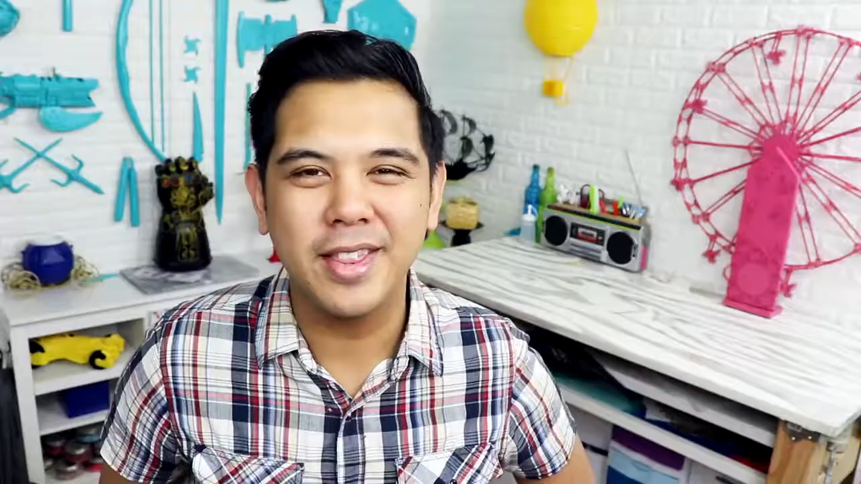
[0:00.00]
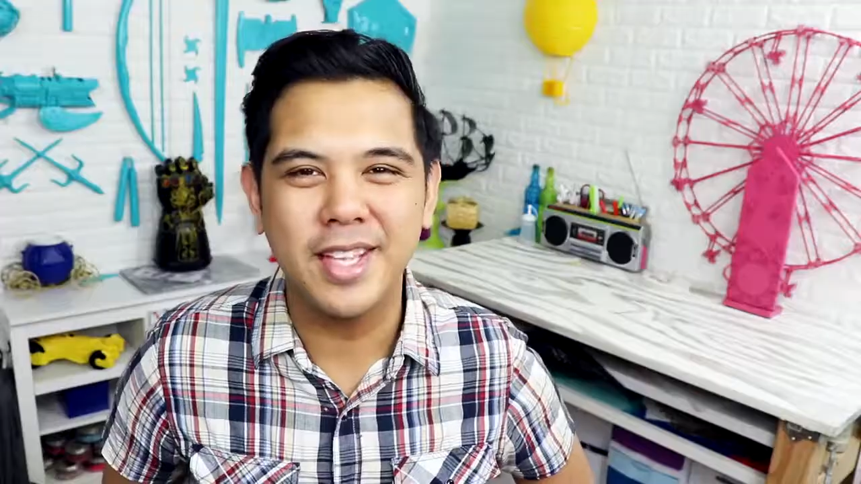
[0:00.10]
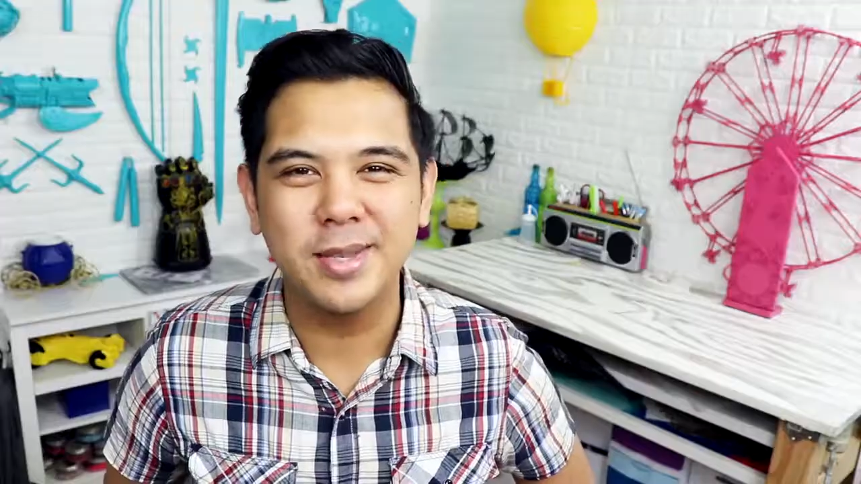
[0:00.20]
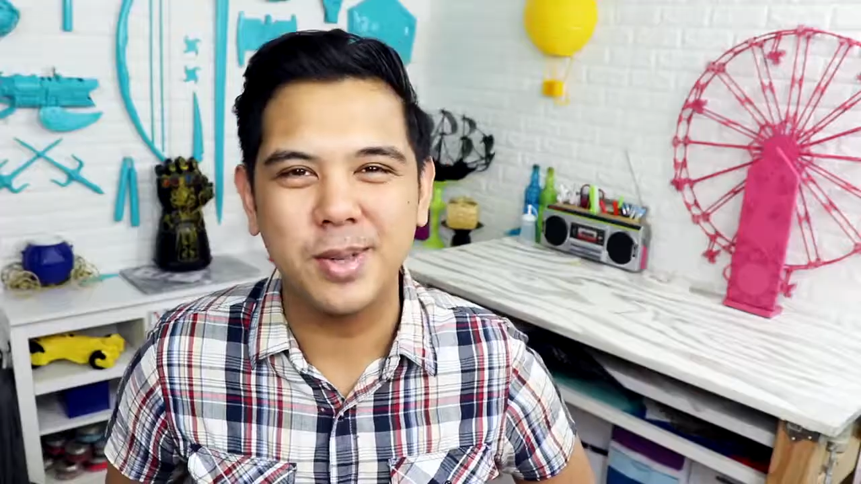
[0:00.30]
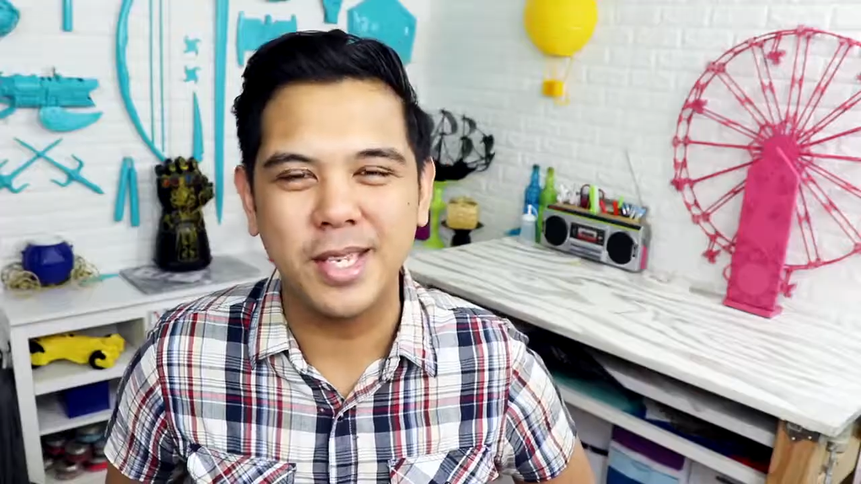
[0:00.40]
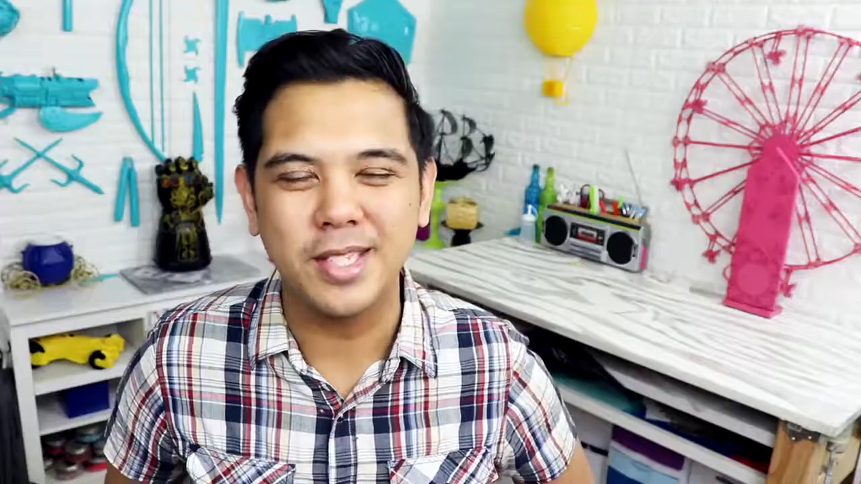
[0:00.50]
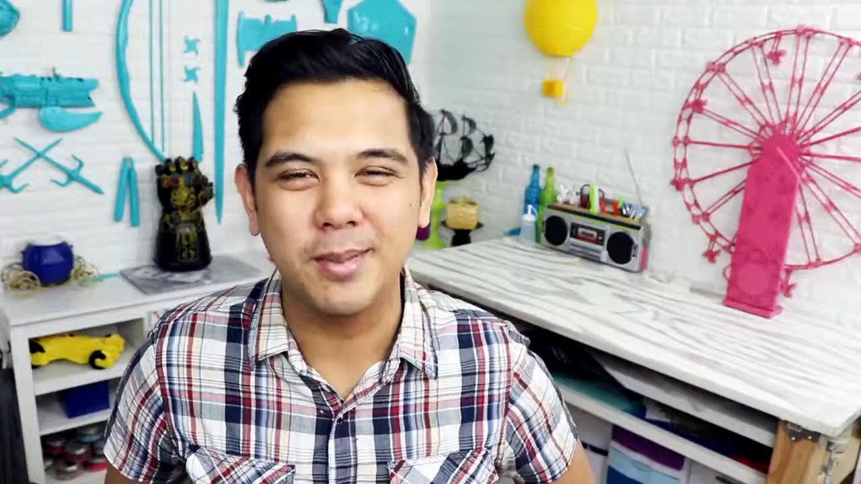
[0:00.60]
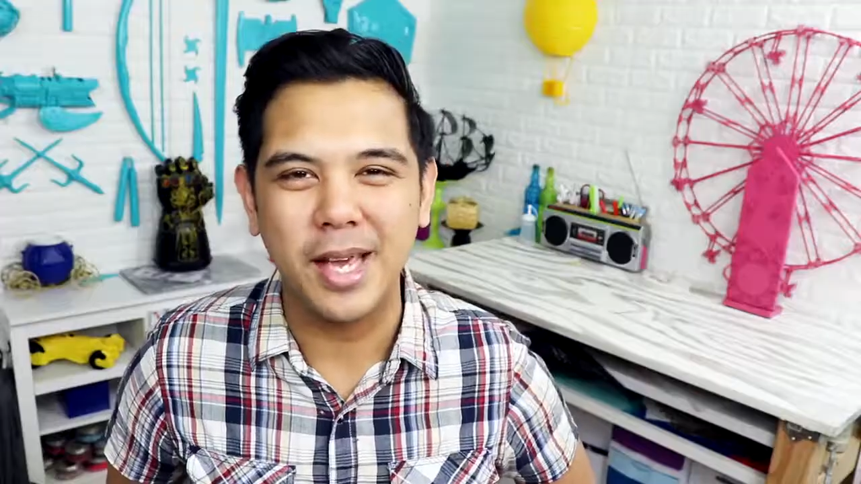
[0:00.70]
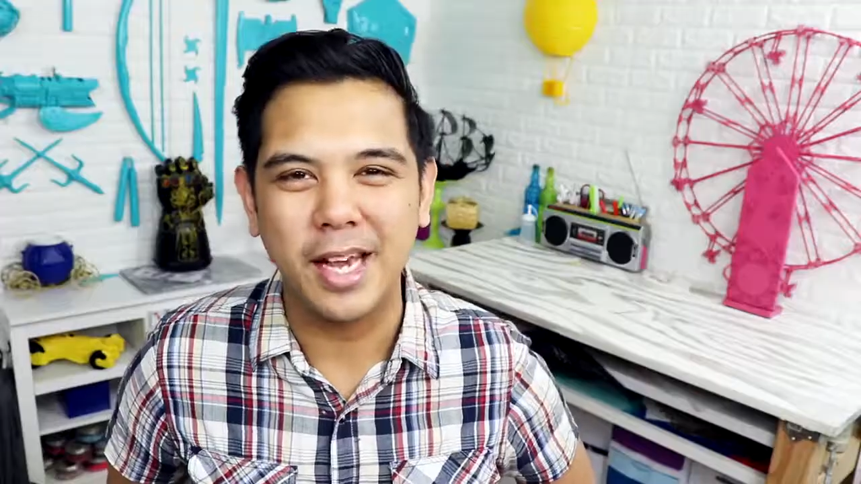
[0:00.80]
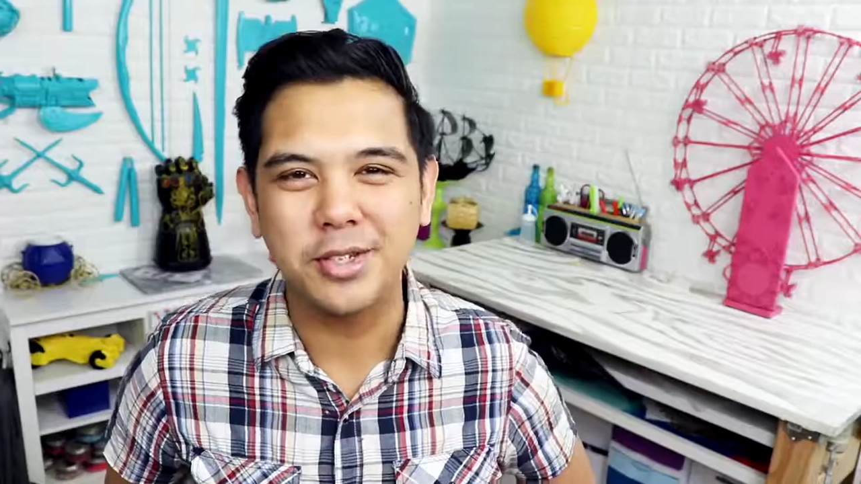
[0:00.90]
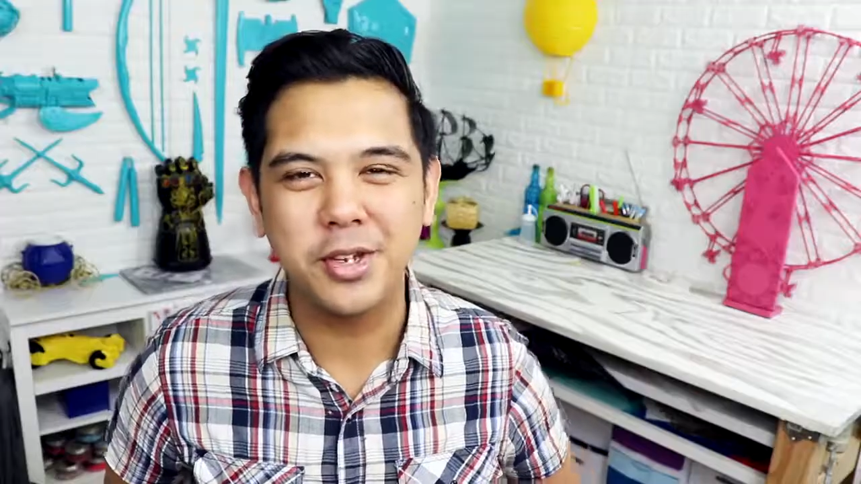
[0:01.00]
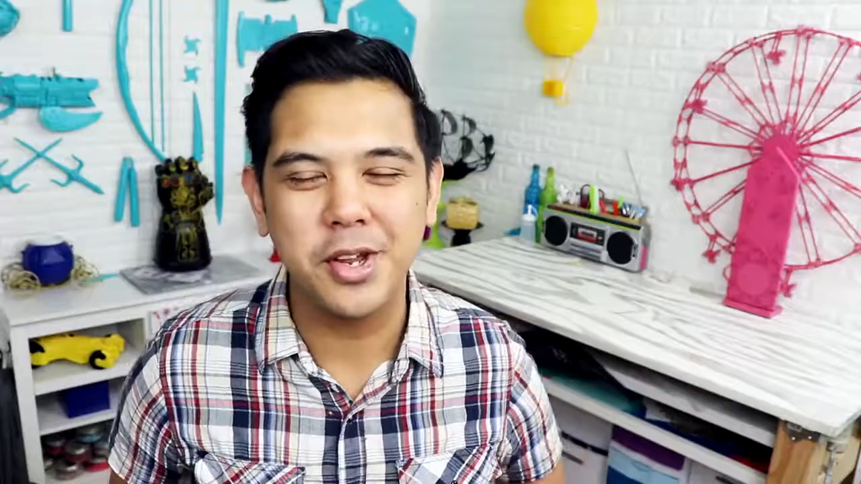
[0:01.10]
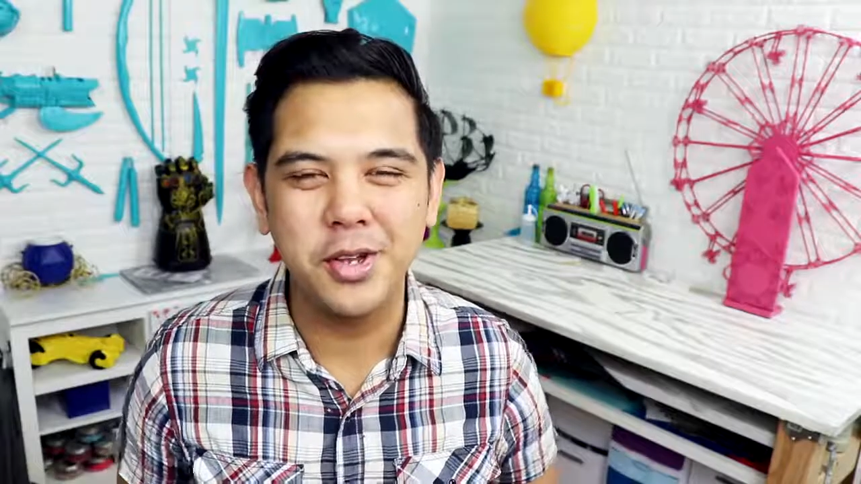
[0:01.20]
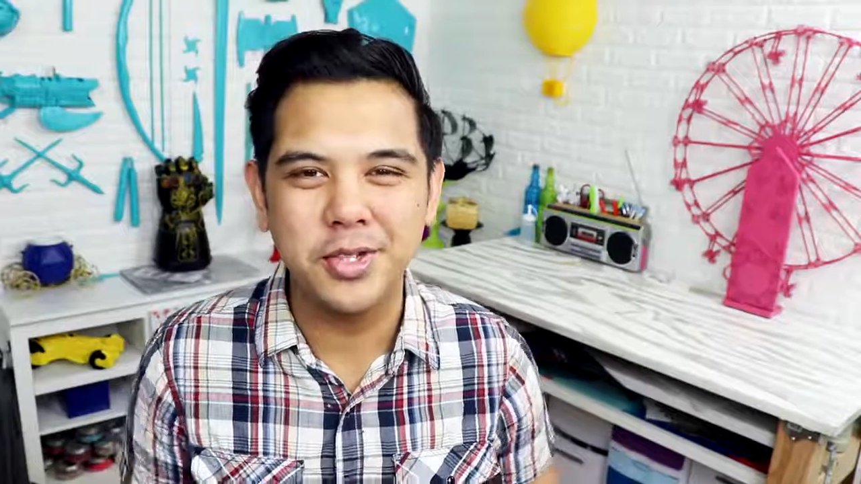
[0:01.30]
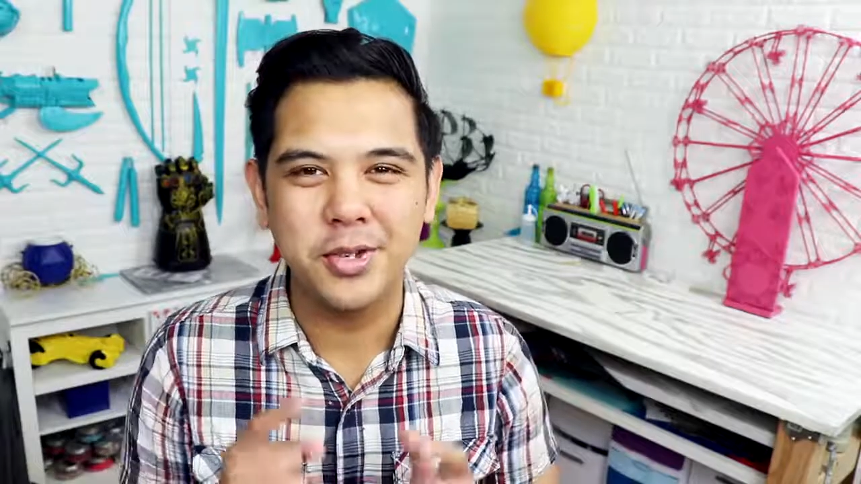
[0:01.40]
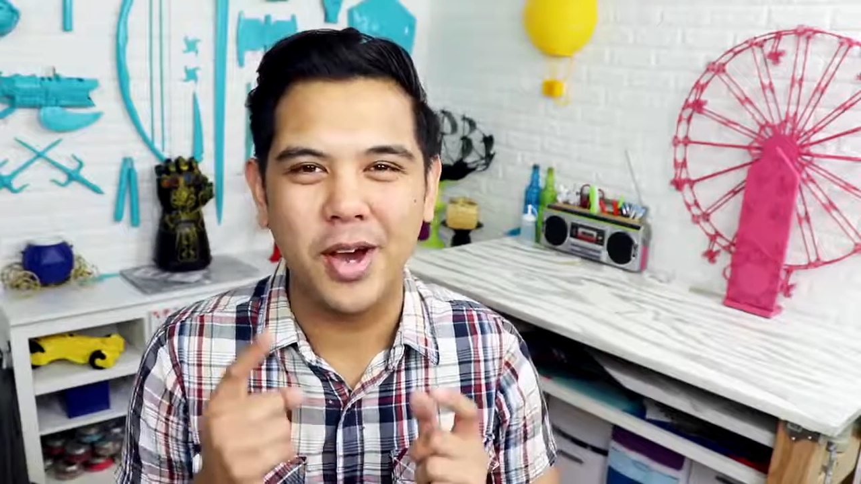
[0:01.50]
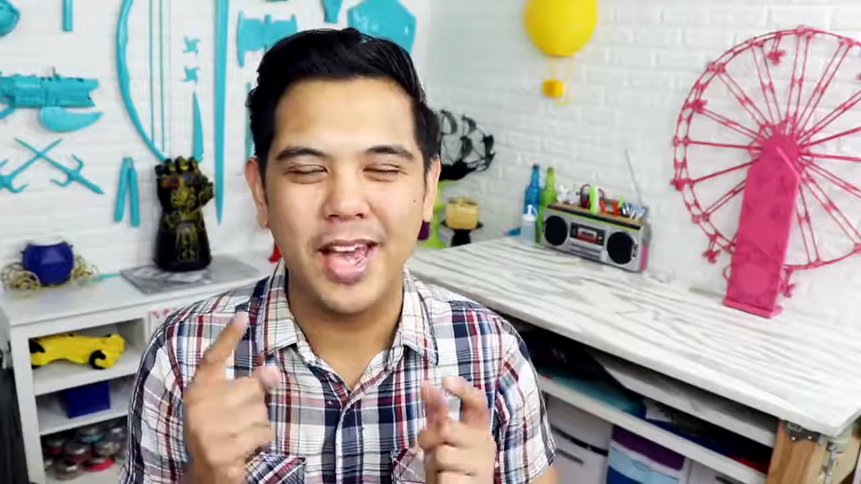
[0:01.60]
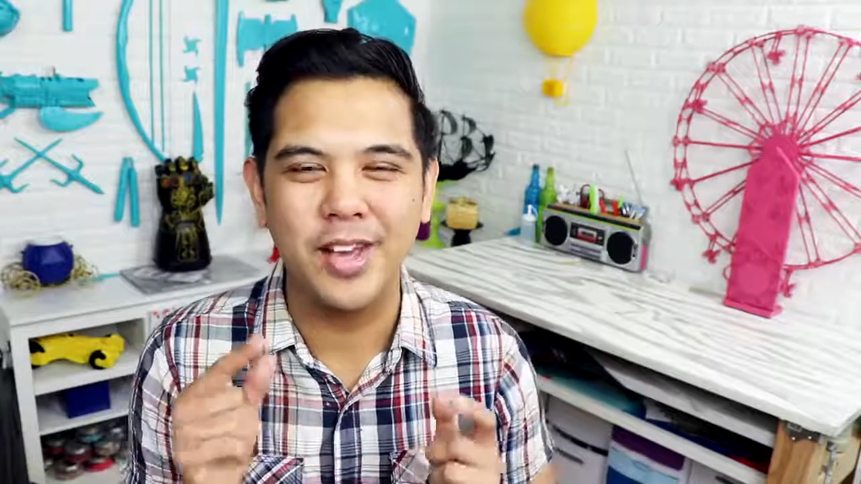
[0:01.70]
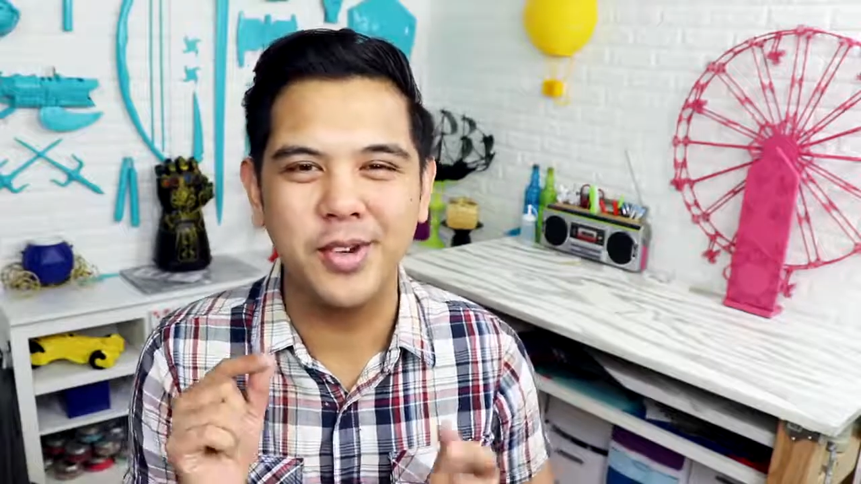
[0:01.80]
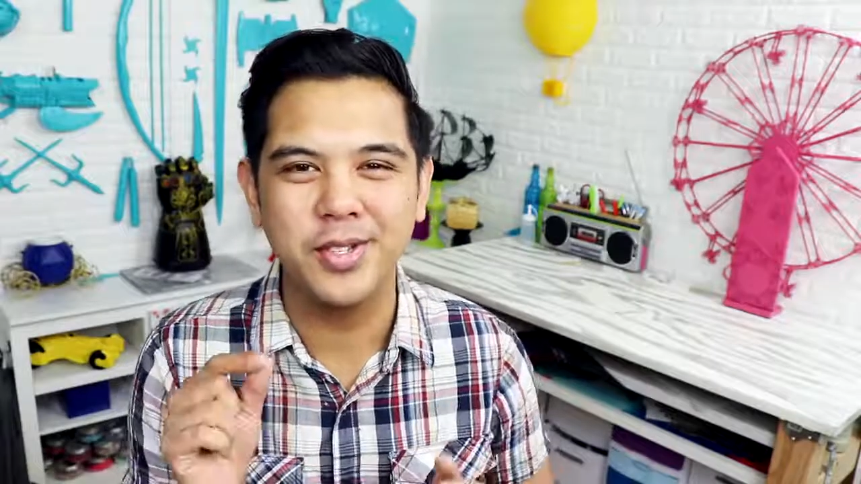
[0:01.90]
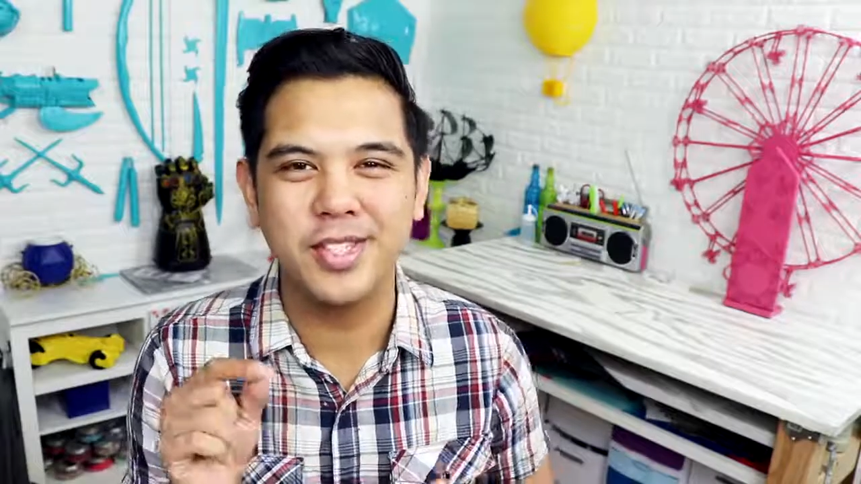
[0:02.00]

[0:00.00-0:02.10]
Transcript: these peas to be extra cute, so I used